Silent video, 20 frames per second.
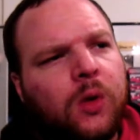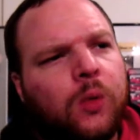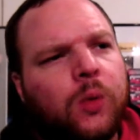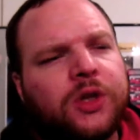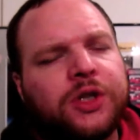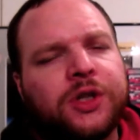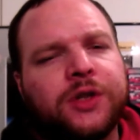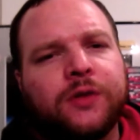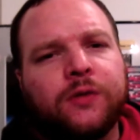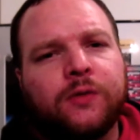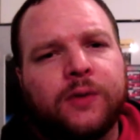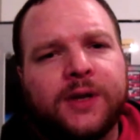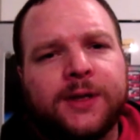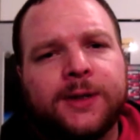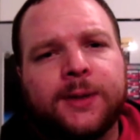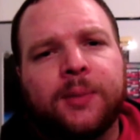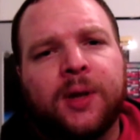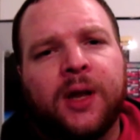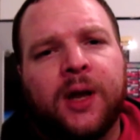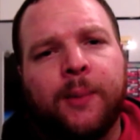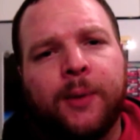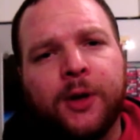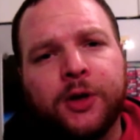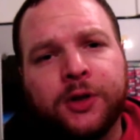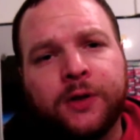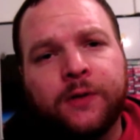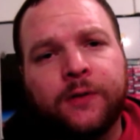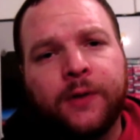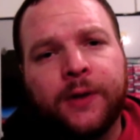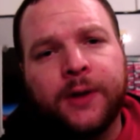which is a resupply
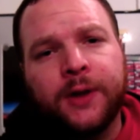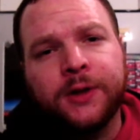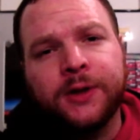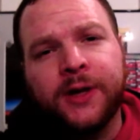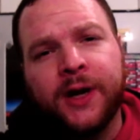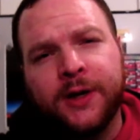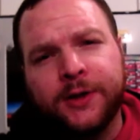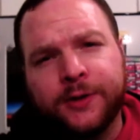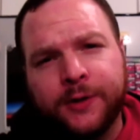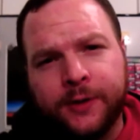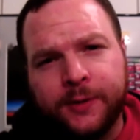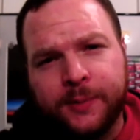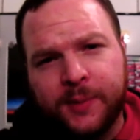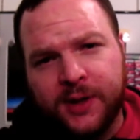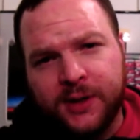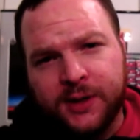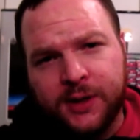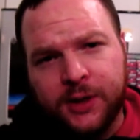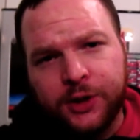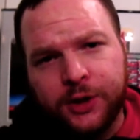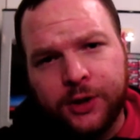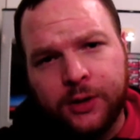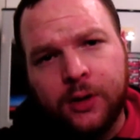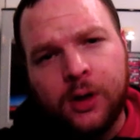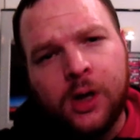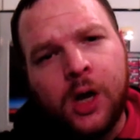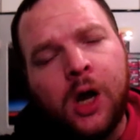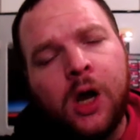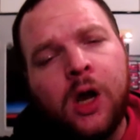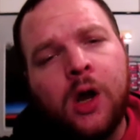mission for the International Space Station,
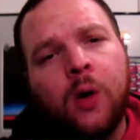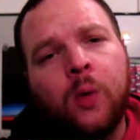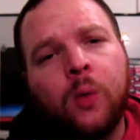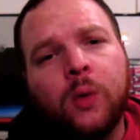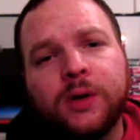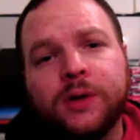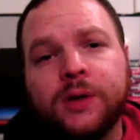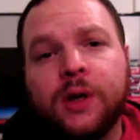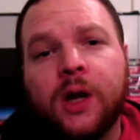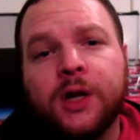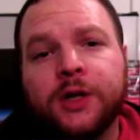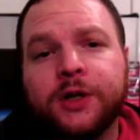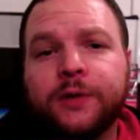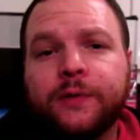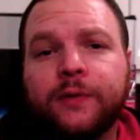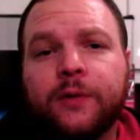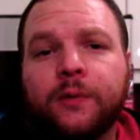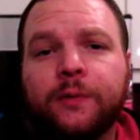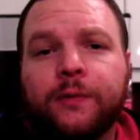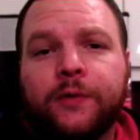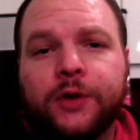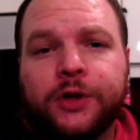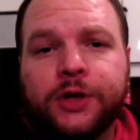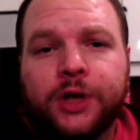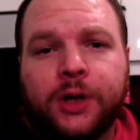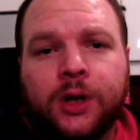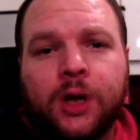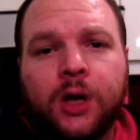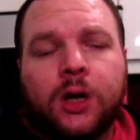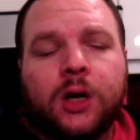was launched from
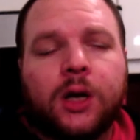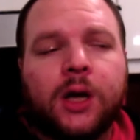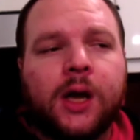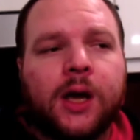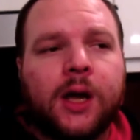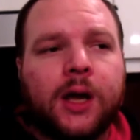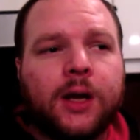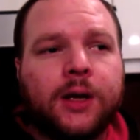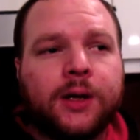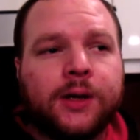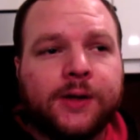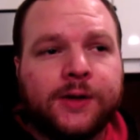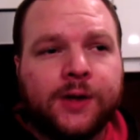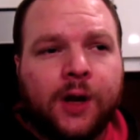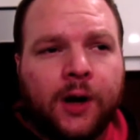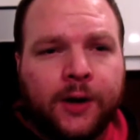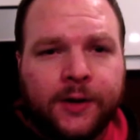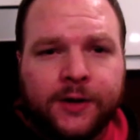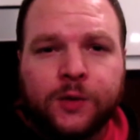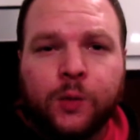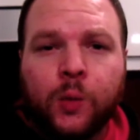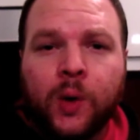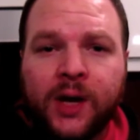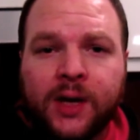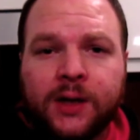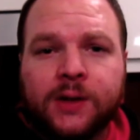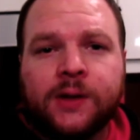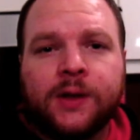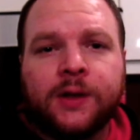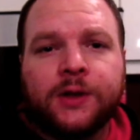Virginia and is on its way
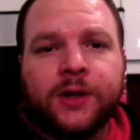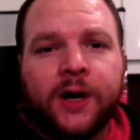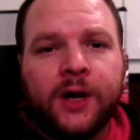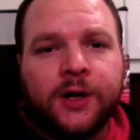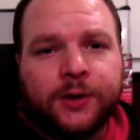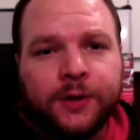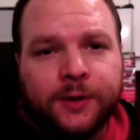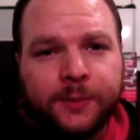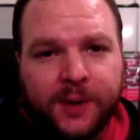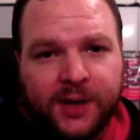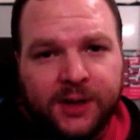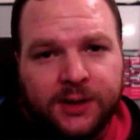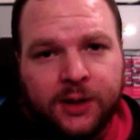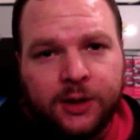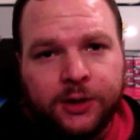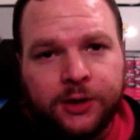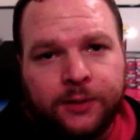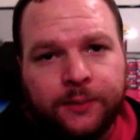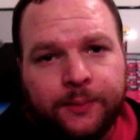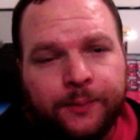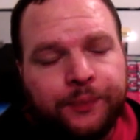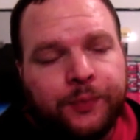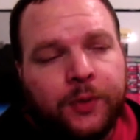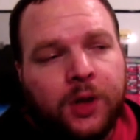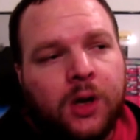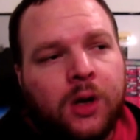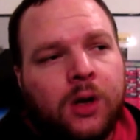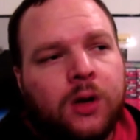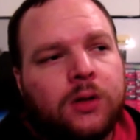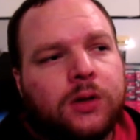to the International Space Station.
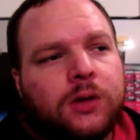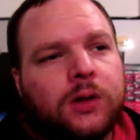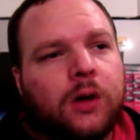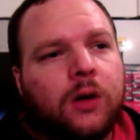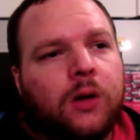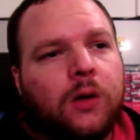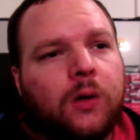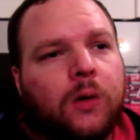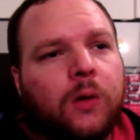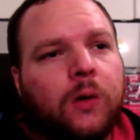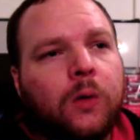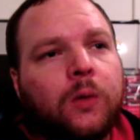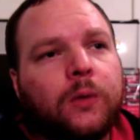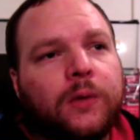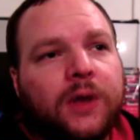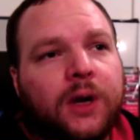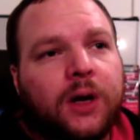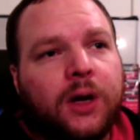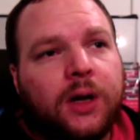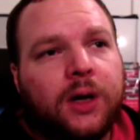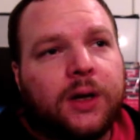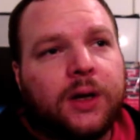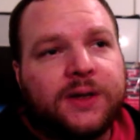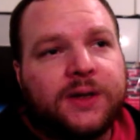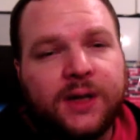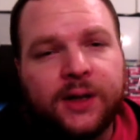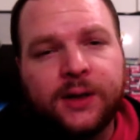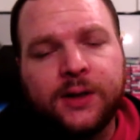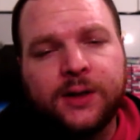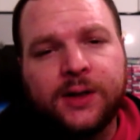So the
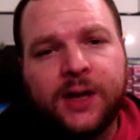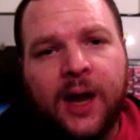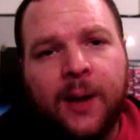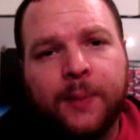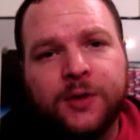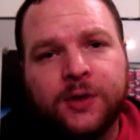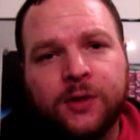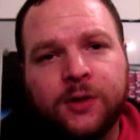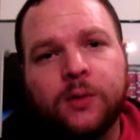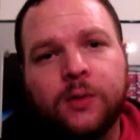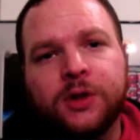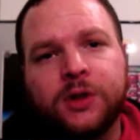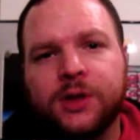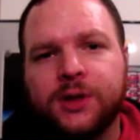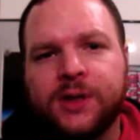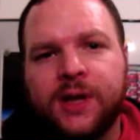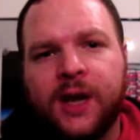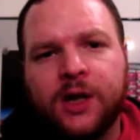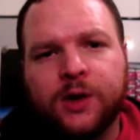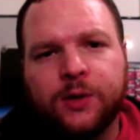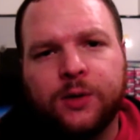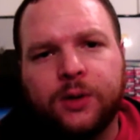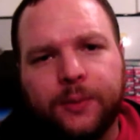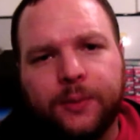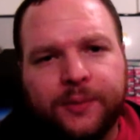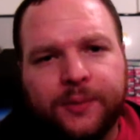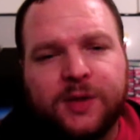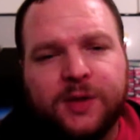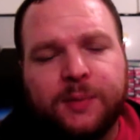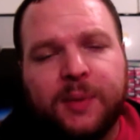Cygnus capsule, which is the actual
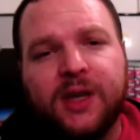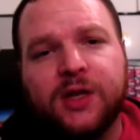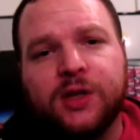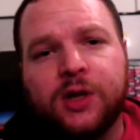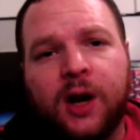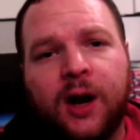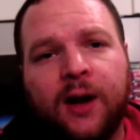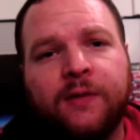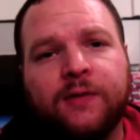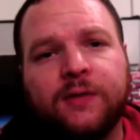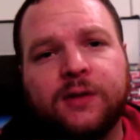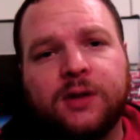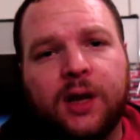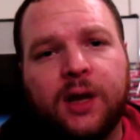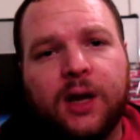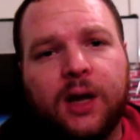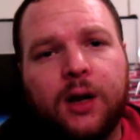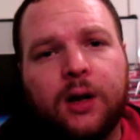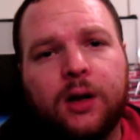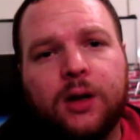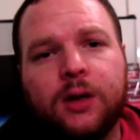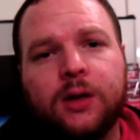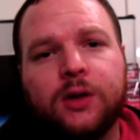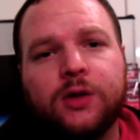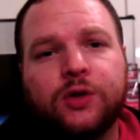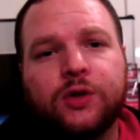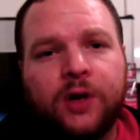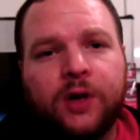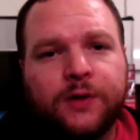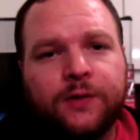spacecraft that is
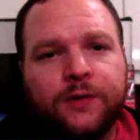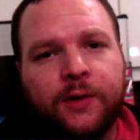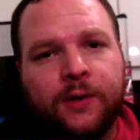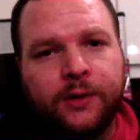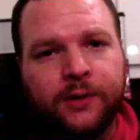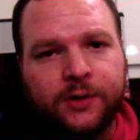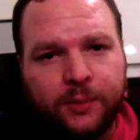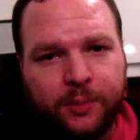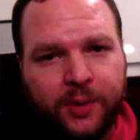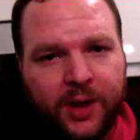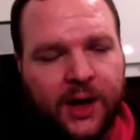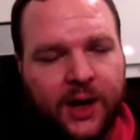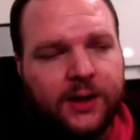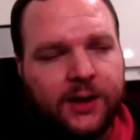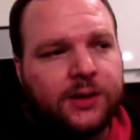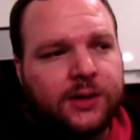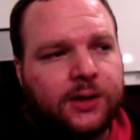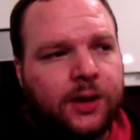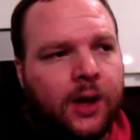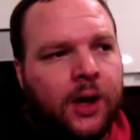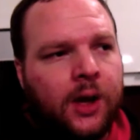transferring the supplies,